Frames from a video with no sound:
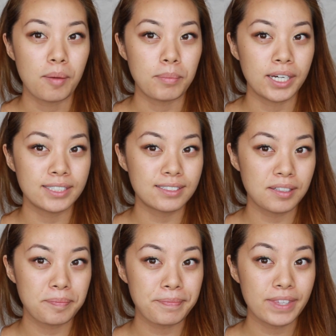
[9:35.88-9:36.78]
But
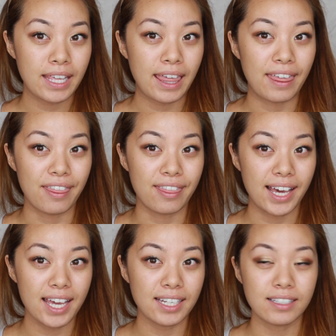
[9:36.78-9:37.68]

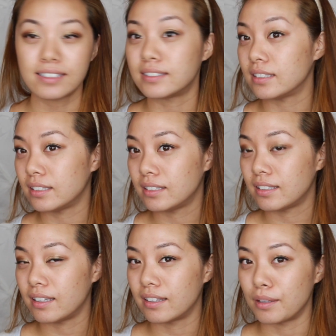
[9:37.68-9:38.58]
that is
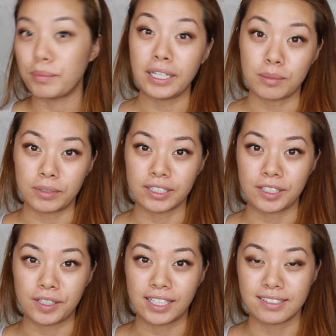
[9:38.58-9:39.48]
the makeup look, you guys.